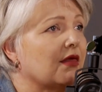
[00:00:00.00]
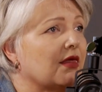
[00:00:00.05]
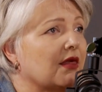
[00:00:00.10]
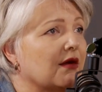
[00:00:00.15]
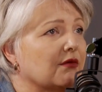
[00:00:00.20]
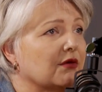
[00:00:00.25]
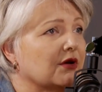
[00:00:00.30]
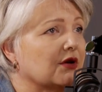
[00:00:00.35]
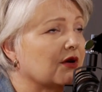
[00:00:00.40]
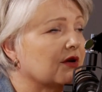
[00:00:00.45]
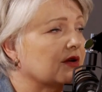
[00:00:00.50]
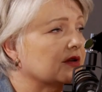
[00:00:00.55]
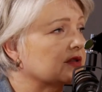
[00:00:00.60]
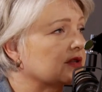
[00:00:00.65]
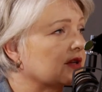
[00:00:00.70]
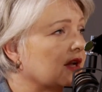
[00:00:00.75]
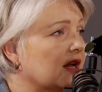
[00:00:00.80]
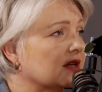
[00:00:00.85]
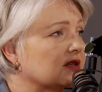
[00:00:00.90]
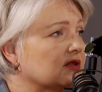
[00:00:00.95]
They would go on
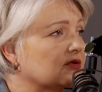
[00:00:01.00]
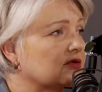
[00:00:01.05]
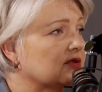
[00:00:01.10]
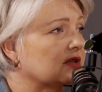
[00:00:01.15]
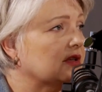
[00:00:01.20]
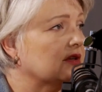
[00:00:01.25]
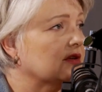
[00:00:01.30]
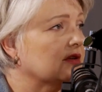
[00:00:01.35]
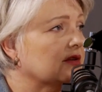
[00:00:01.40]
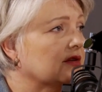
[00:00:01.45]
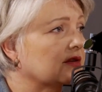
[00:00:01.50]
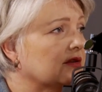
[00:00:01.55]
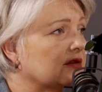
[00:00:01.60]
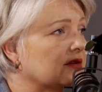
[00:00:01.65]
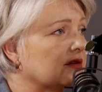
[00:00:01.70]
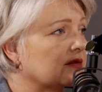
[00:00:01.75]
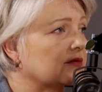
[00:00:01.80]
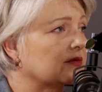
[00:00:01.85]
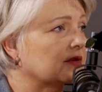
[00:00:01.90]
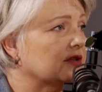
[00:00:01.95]
to isotretinoin,